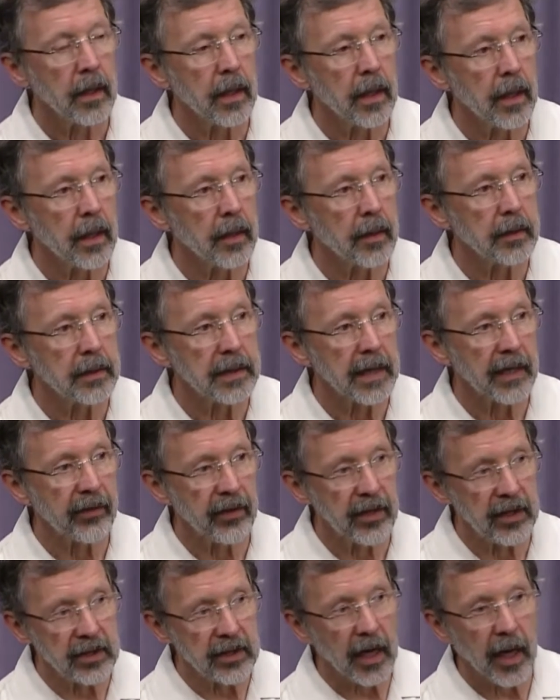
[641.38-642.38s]
Uh, and at
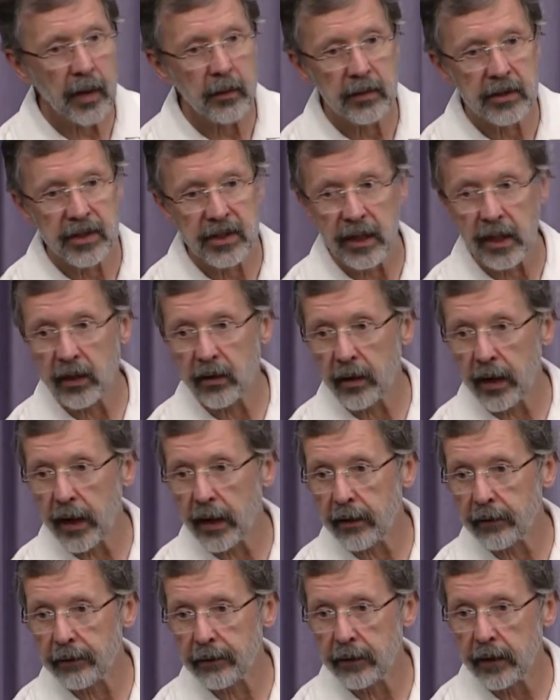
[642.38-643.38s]
this time,
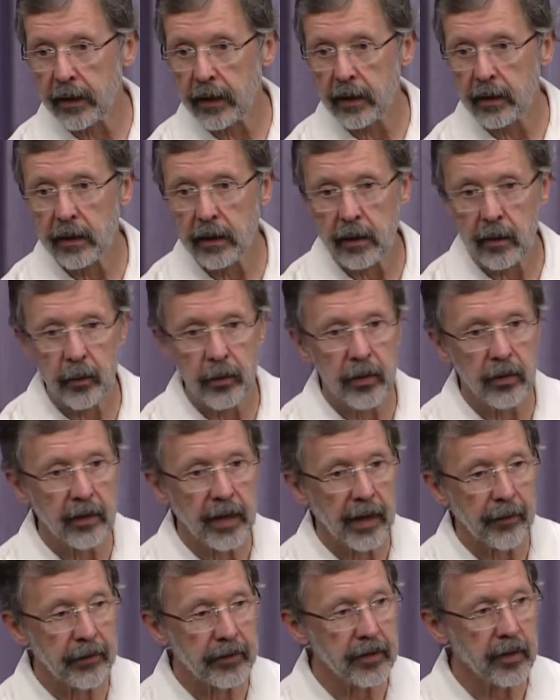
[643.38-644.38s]
SIGGRAPH, the computer
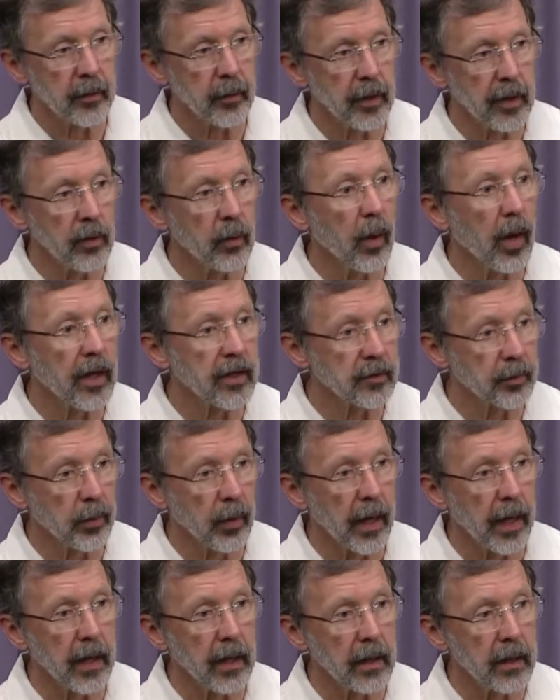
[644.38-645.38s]
graphics community, was
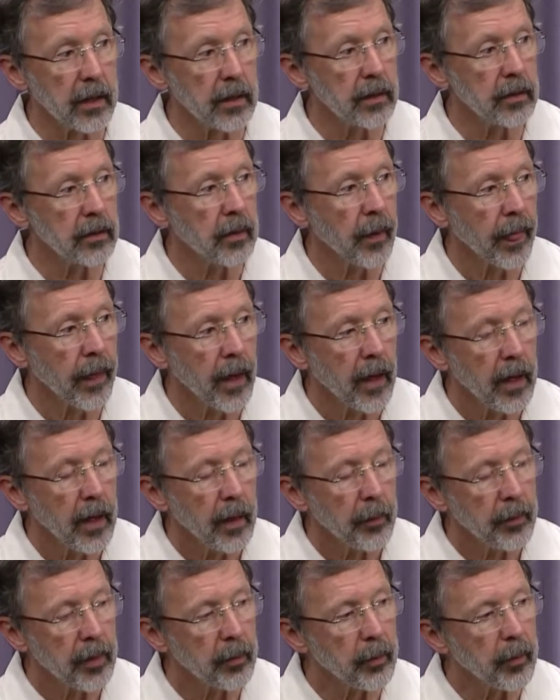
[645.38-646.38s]
brand new.
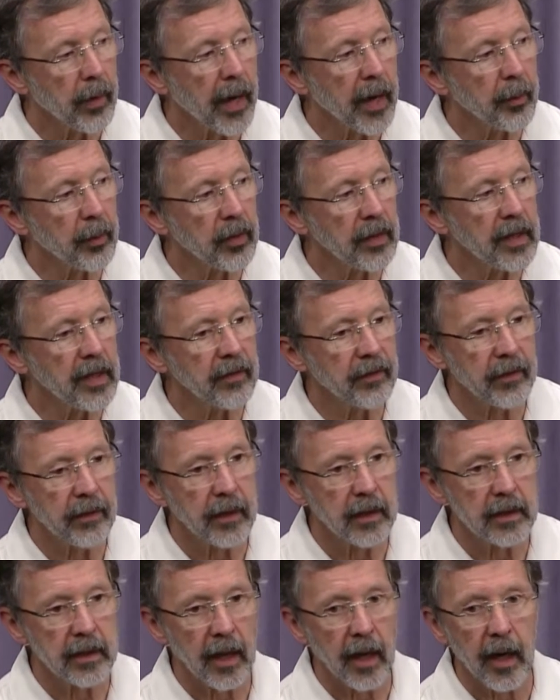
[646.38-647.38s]
But my belief at
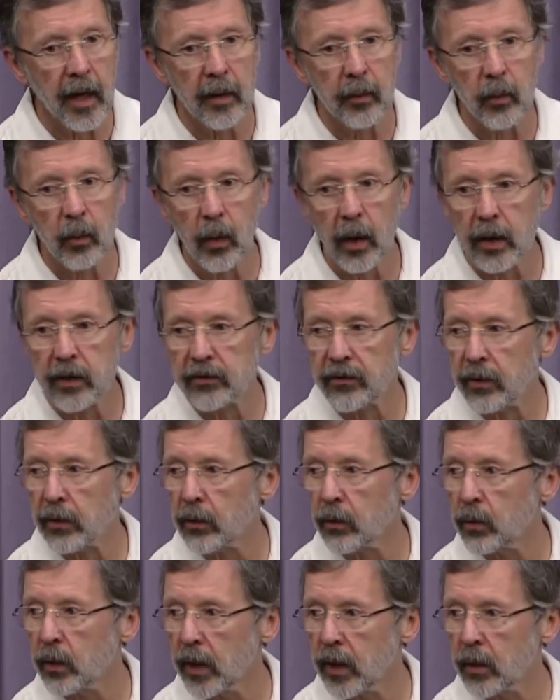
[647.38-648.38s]
the time was
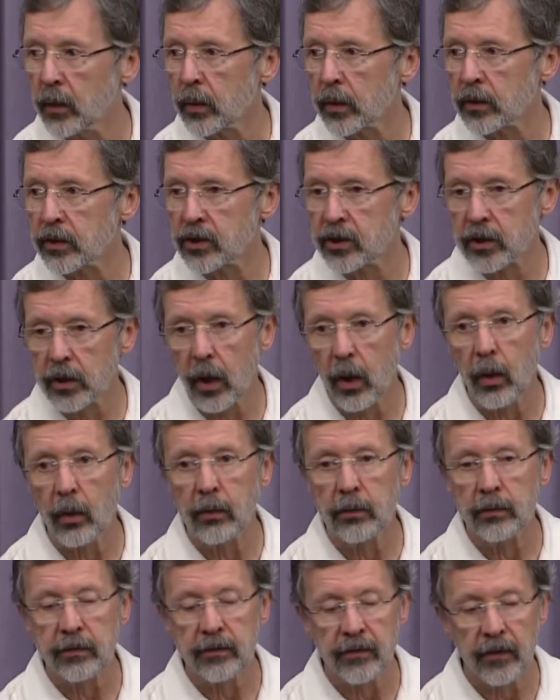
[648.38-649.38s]
that we were
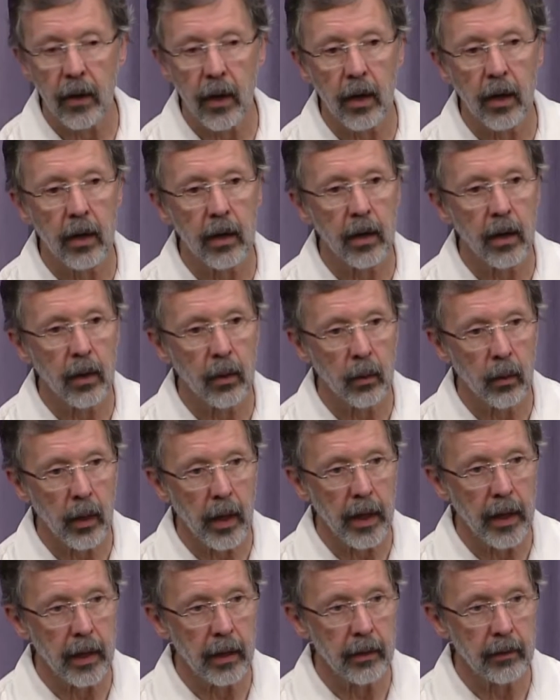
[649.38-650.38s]
so far
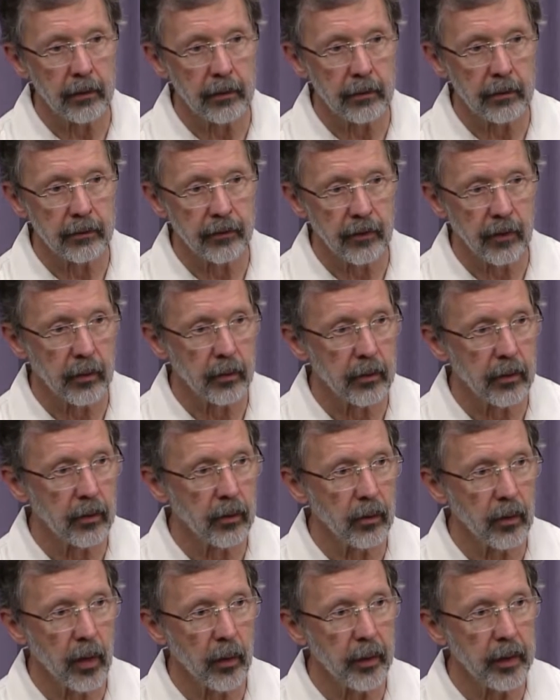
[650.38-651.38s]
away from
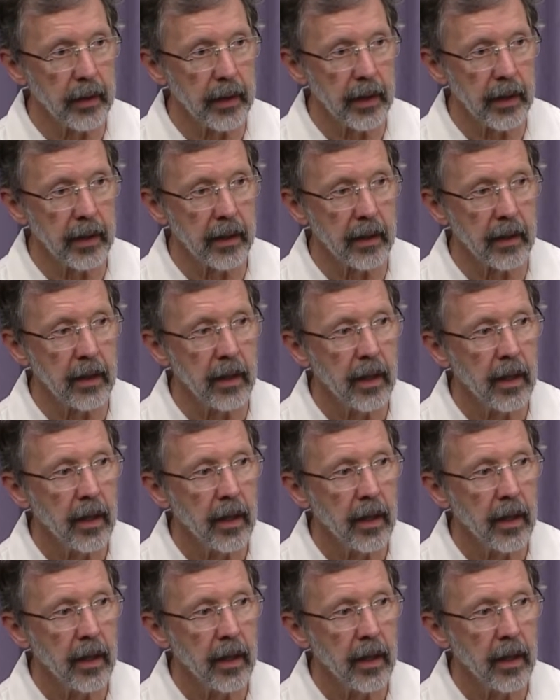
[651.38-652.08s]
what we needed